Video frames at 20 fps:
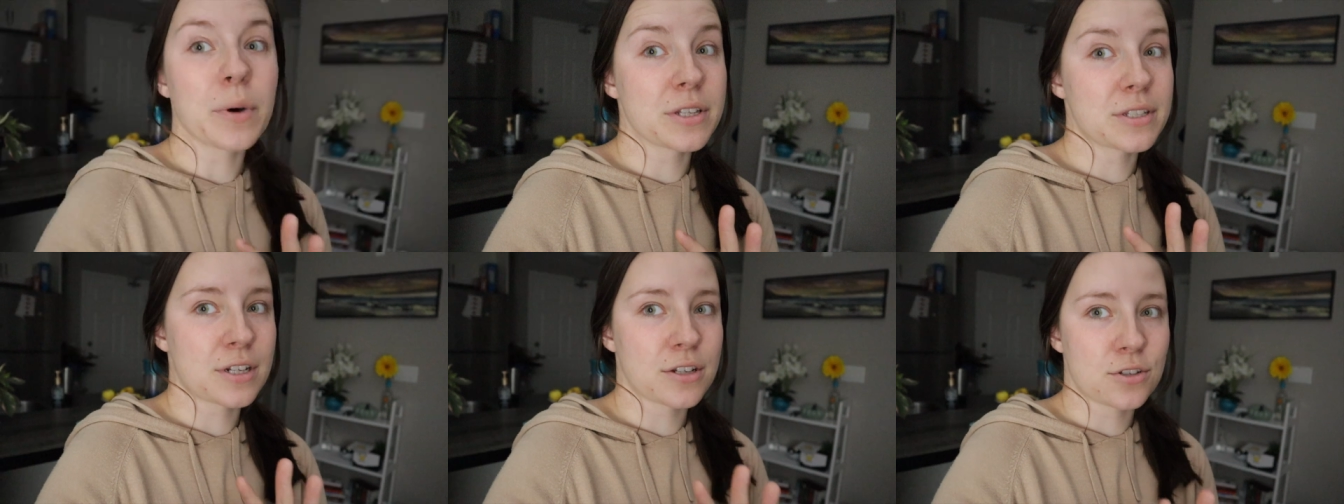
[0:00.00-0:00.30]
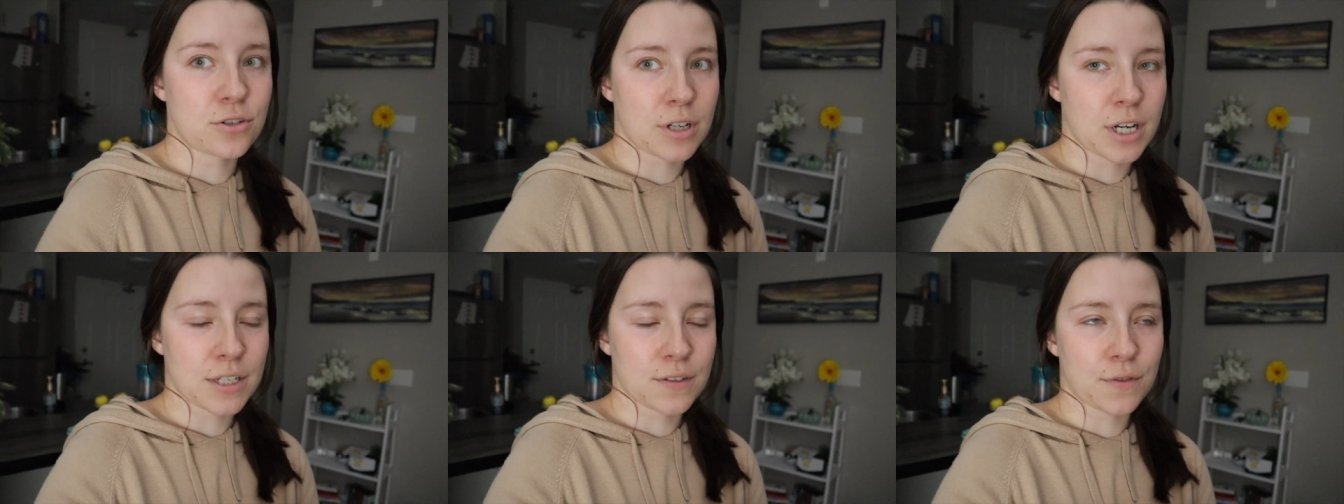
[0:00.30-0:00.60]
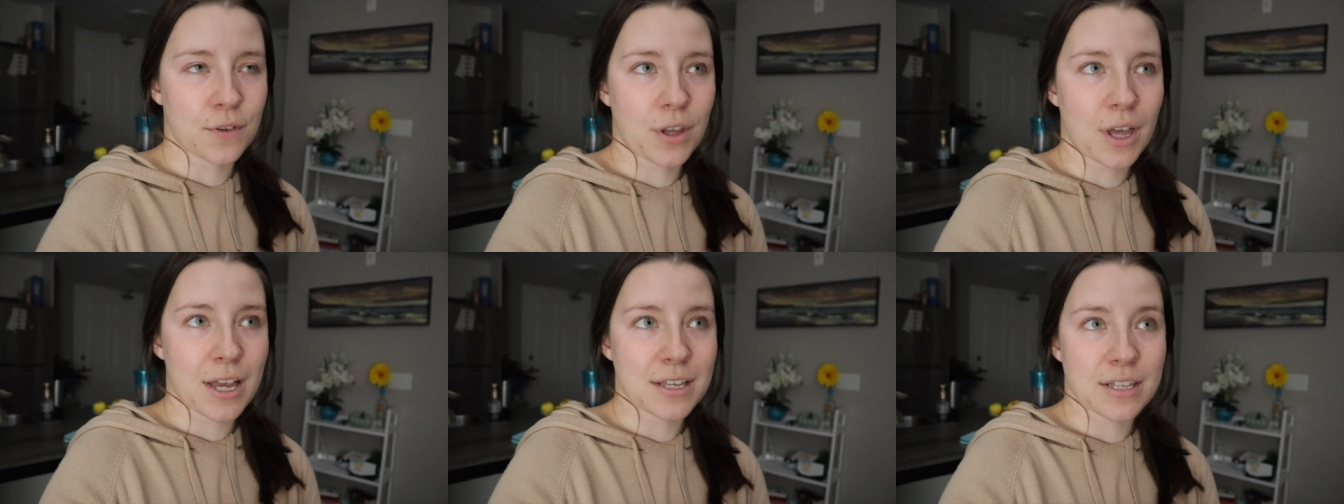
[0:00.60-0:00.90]
wasn't as
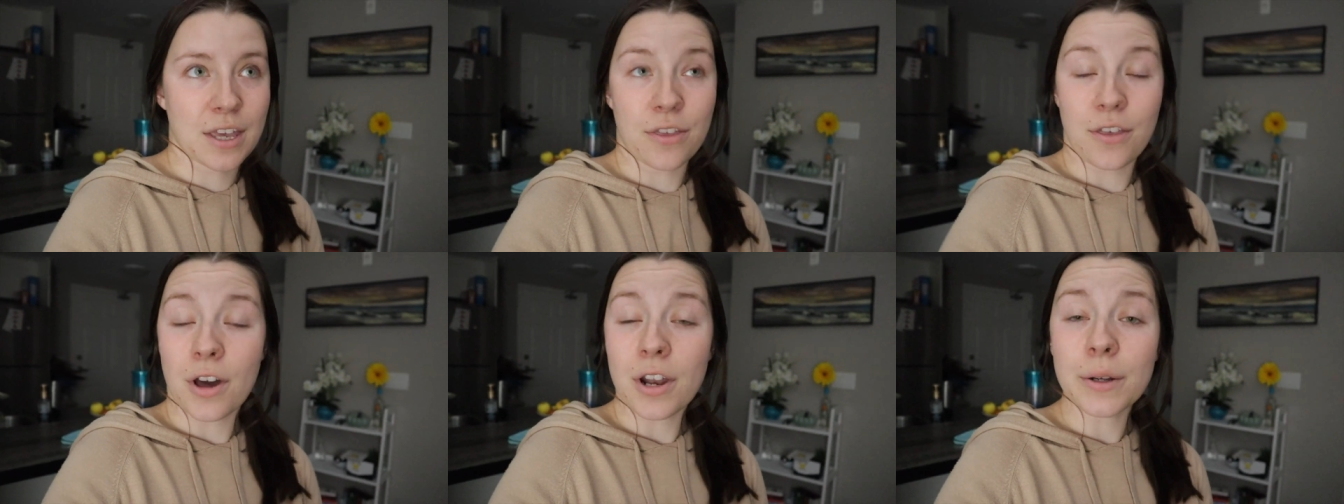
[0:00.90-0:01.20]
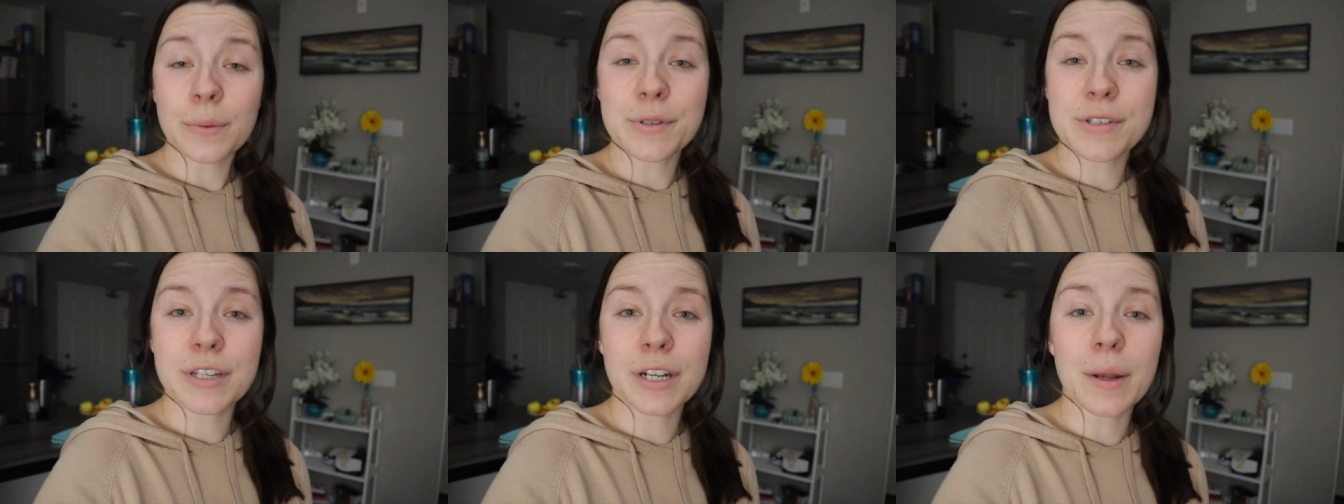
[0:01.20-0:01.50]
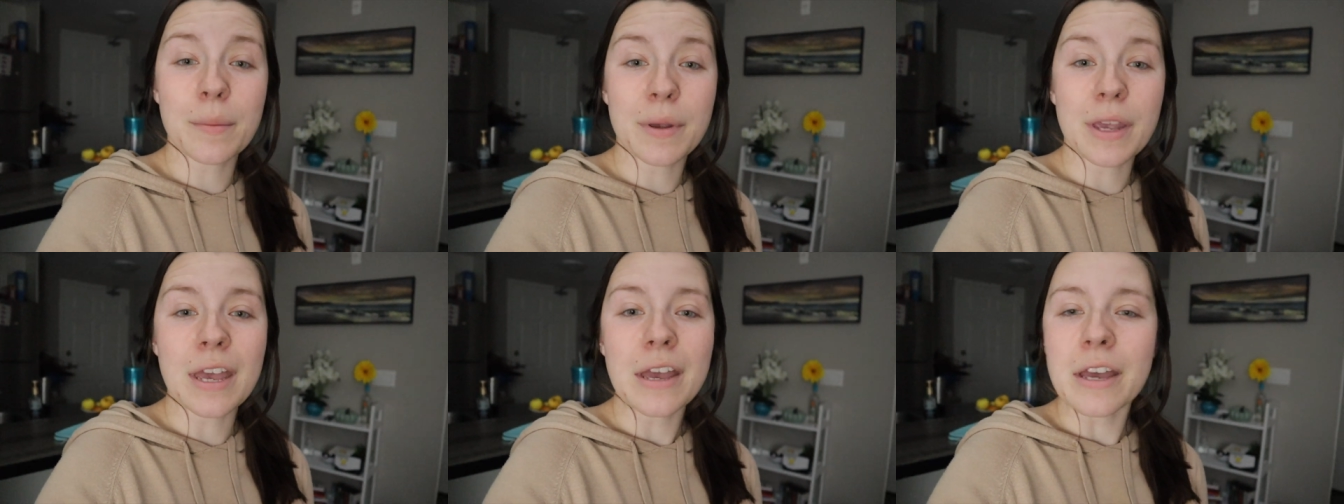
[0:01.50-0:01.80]
stressful as I thought it was
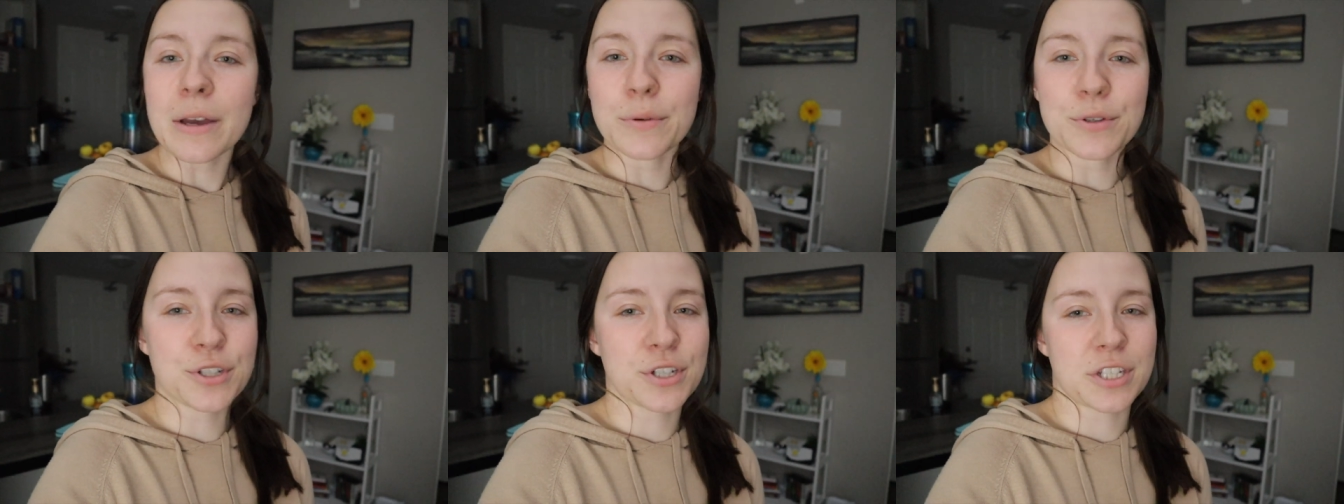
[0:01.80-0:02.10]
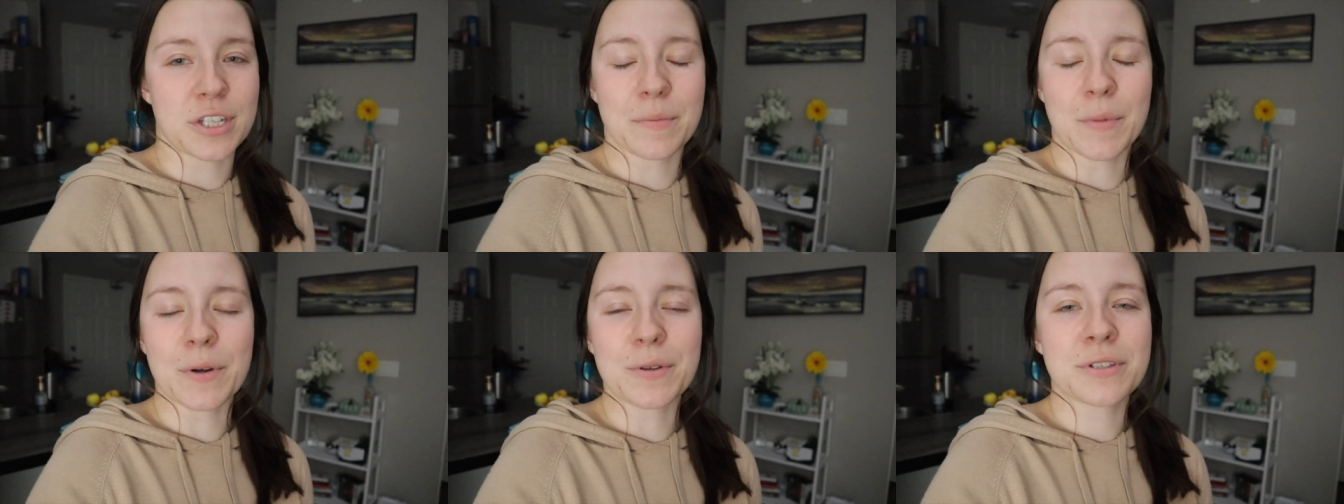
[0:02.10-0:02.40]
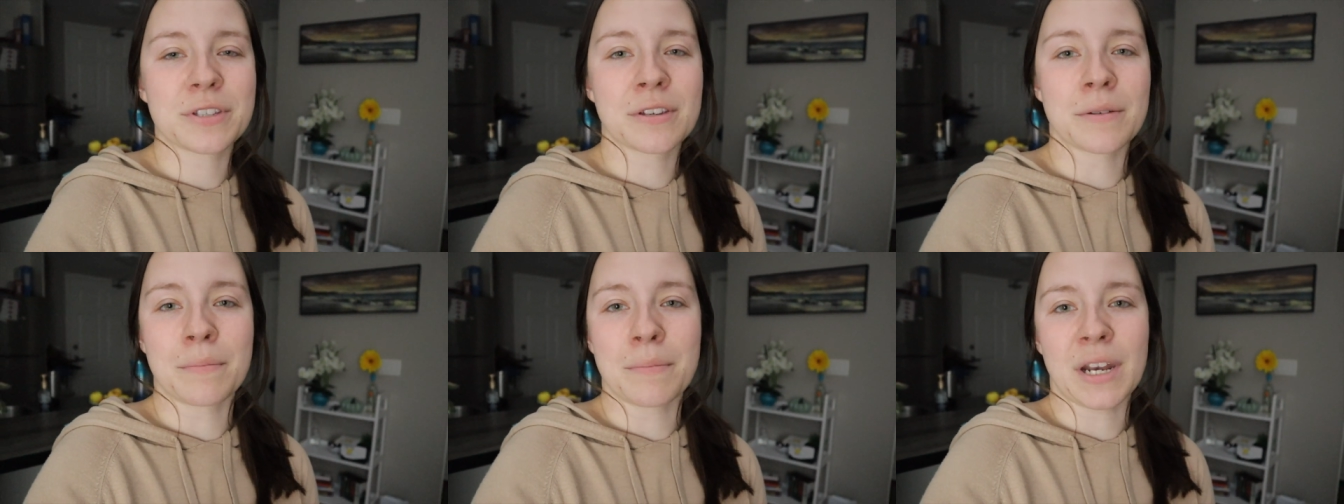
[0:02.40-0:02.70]
gonna be. It was just about
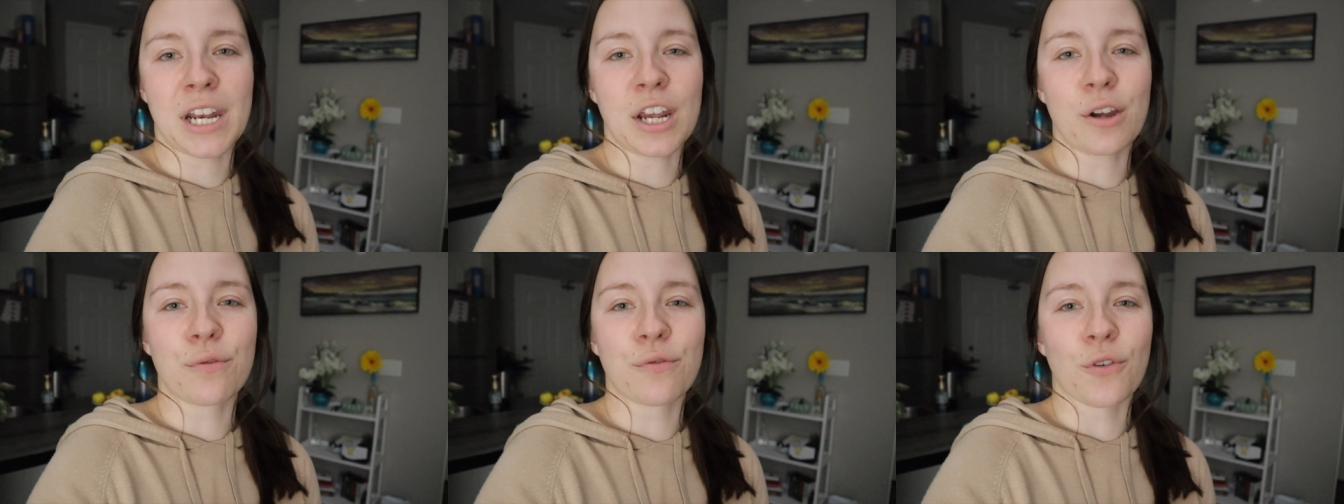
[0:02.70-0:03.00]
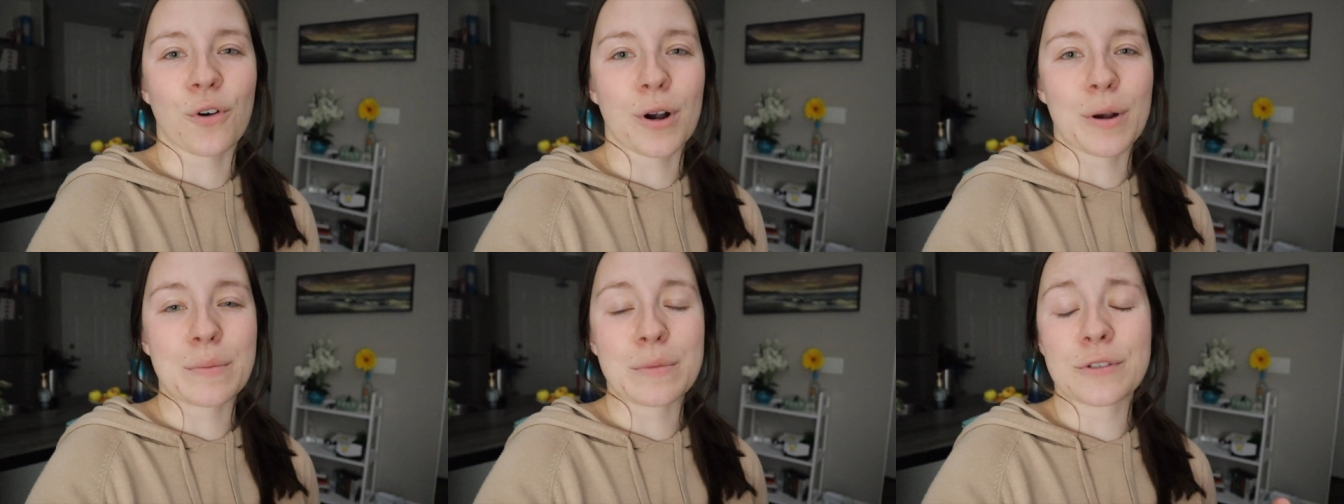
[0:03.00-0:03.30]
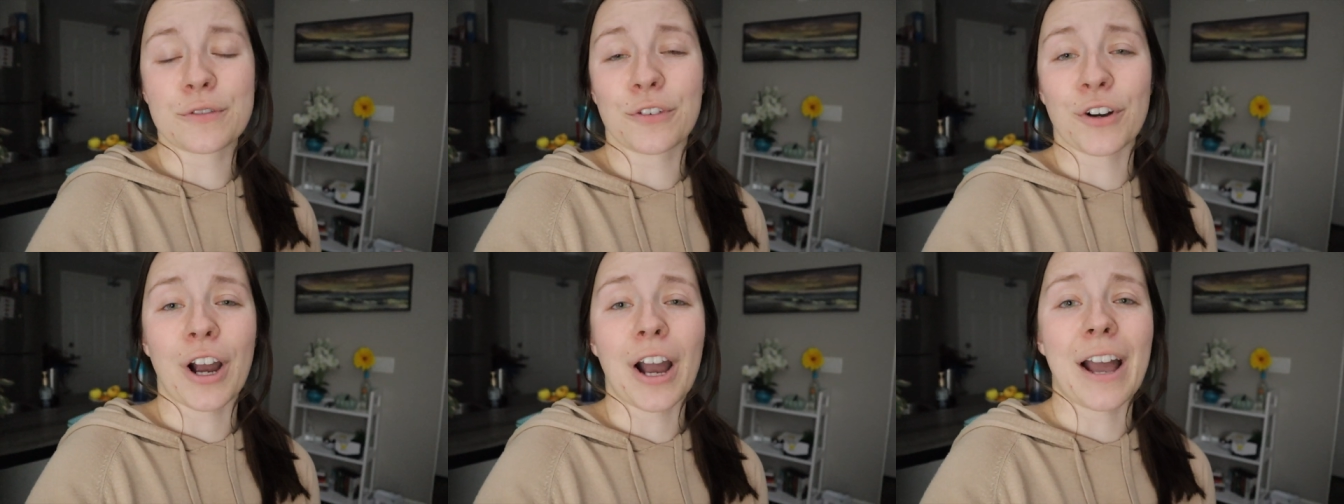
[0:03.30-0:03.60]
submitting
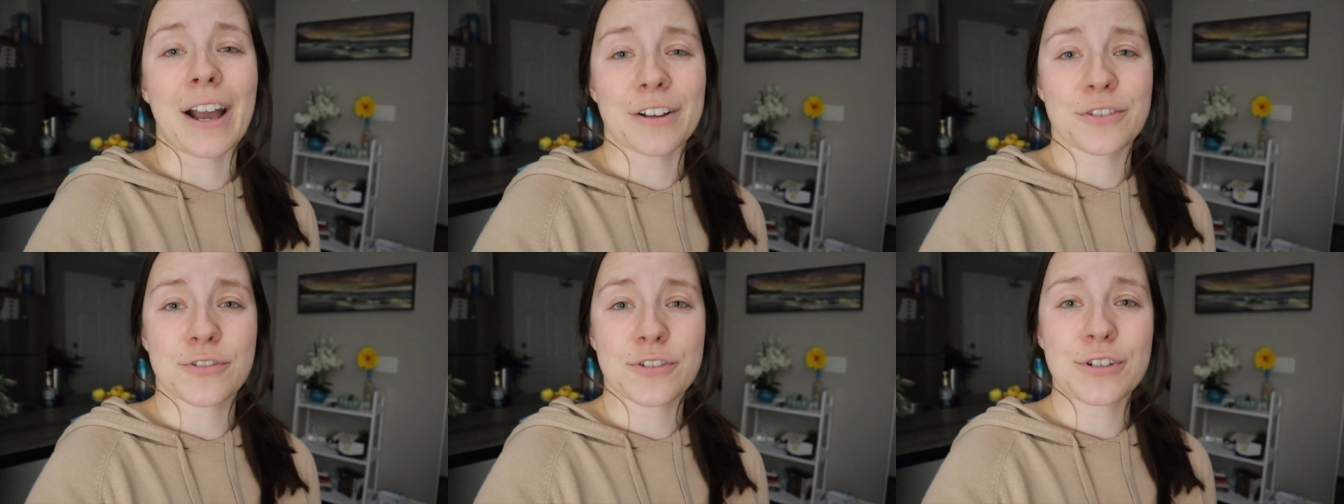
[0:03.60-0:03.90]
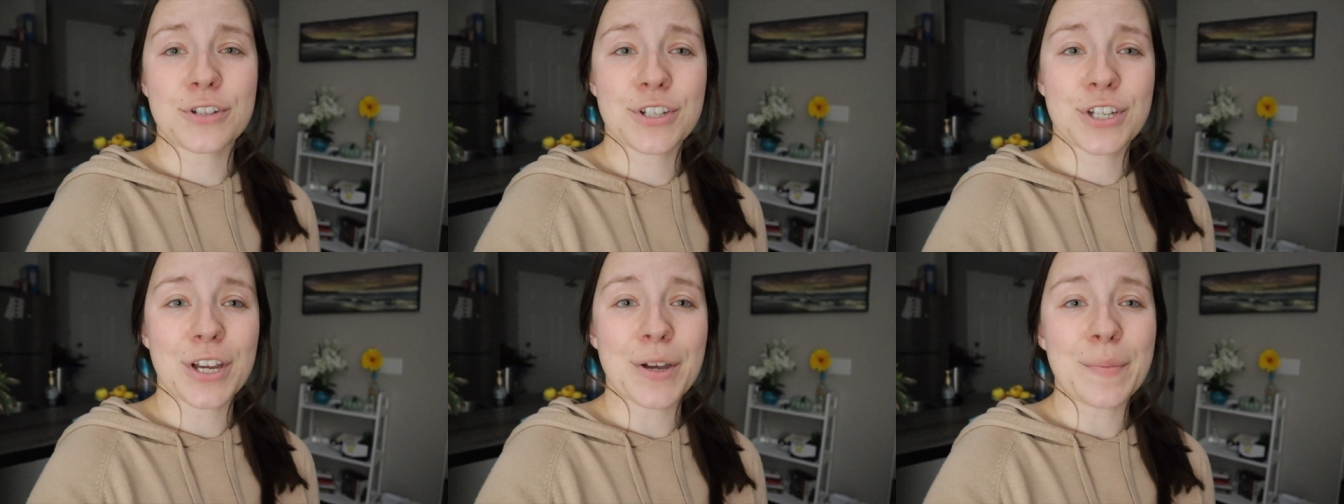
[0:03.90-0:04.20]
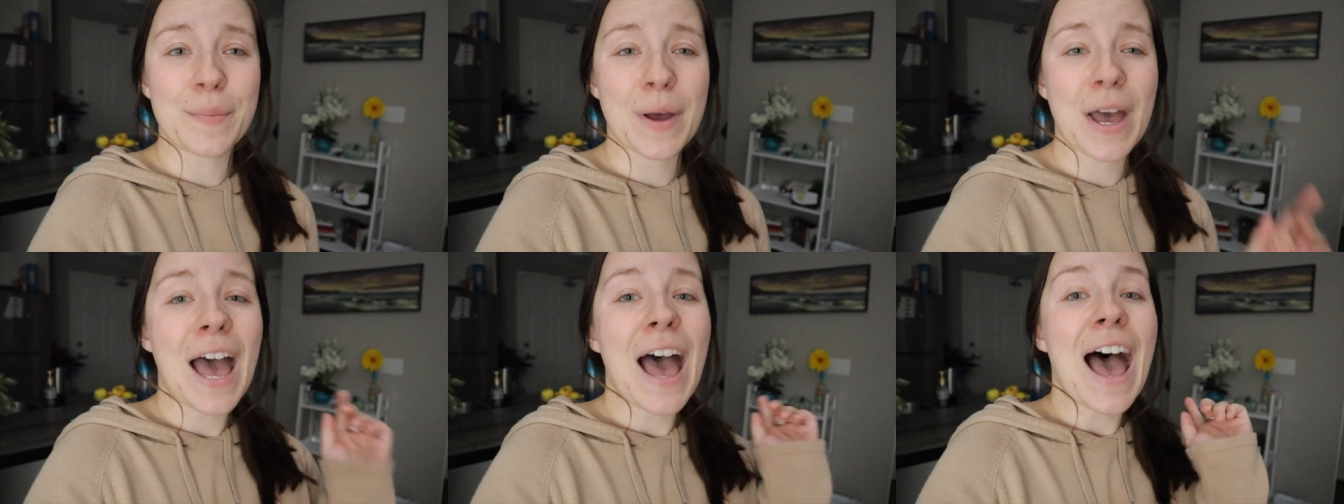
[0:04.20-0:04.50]
forms for our
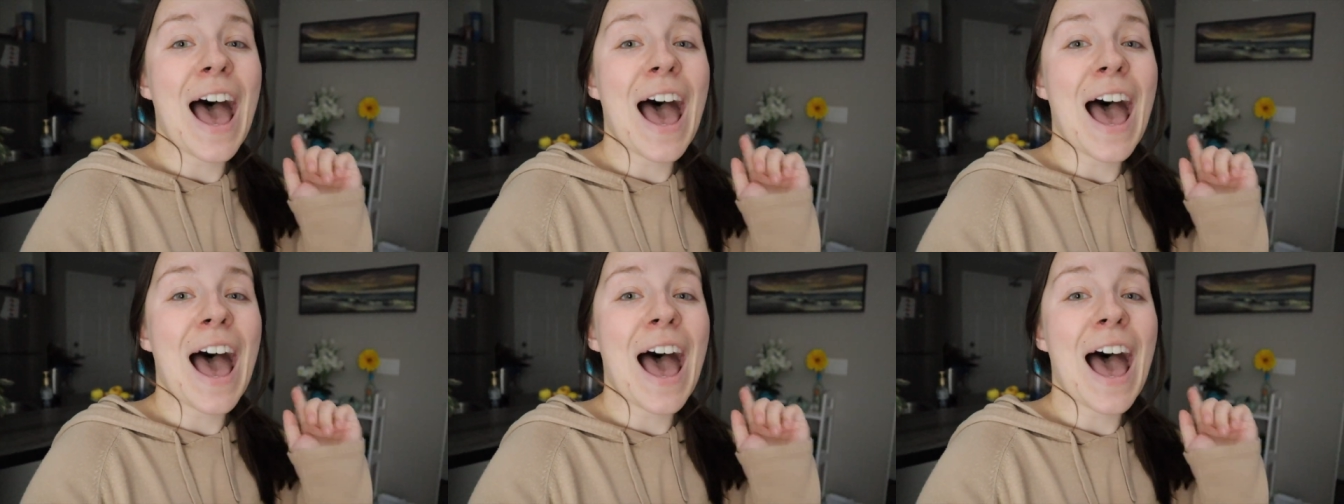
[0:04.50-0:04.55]
externship.